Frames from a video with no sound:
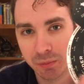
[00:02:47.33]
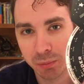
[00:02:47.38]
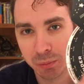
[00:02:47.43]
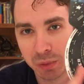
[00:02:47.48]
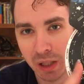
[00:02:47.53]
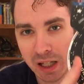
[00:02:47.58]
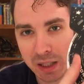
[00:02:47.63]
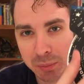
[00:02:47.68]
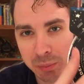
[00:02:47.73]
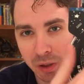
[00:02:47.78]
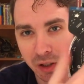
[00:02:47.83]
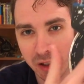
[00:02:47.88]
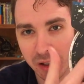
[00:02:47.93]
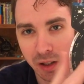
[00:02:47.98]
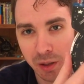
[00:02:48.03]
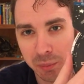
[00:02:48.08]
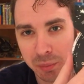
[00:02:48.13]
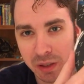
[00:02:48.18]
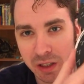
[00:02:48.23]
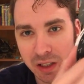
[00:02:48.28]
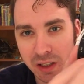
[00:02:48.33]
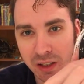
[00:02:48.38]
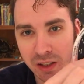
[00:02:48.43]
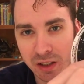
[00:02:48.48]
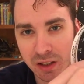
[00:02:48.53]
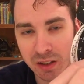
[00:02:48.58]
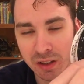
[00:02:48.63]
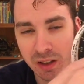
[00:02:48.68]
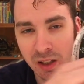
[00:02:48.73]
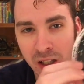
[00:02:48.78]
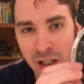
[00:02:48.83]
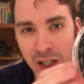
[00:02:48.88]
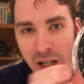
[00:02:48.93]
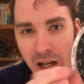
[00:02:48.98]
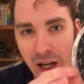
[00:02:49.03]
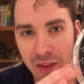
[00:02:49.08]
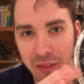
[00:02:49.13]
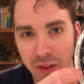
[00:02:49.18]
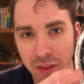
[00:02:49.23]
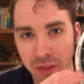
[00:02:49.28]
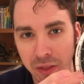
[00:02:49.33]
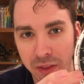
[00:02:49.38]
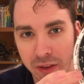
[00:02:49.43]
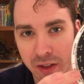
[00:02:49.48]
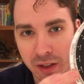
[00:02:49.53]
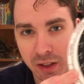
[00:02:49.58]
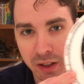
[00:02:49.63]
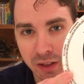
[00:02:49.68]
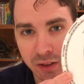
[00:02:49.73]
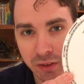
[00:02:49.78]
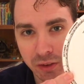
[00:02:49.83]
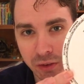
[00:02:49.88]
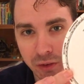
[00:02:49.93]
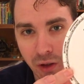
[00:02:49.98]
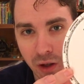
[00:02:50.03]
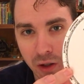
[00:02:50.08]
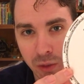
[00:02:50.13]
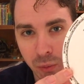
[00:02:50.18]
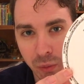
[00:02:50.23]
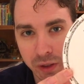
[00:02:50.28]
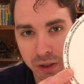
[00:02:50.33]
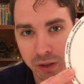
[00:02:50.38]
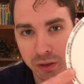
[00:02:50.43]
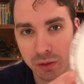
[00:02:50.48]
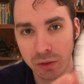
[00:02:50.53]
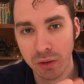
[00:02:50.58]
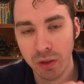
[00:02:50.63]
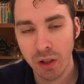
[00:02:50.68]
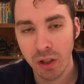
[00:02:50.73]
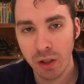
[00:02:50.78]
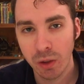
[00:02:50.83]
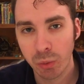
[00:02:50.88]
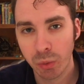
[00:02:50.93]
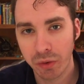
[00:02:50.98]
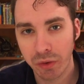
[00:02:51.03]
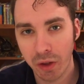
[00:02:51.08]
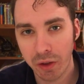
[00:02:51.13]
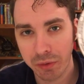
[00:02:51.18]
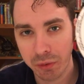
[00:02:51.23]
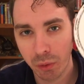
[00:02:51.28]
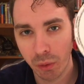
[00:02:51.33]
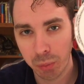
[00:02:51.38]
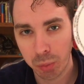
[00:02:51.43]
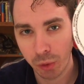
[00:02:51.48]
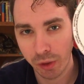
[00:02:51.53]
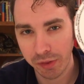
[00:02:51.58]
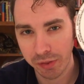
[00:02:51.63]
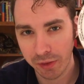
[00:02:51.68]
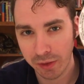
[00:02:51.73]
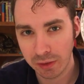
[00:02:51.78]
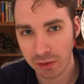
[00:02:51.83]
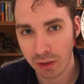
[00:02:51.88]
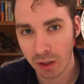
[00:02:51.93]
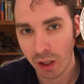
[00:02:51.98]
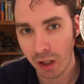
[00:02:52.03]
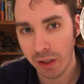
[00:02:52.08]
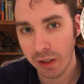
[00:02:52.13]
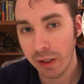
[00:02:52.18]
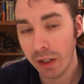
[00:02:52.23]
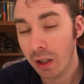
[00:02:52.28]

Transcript: black part up here, and then the star wheel was also a print then cut.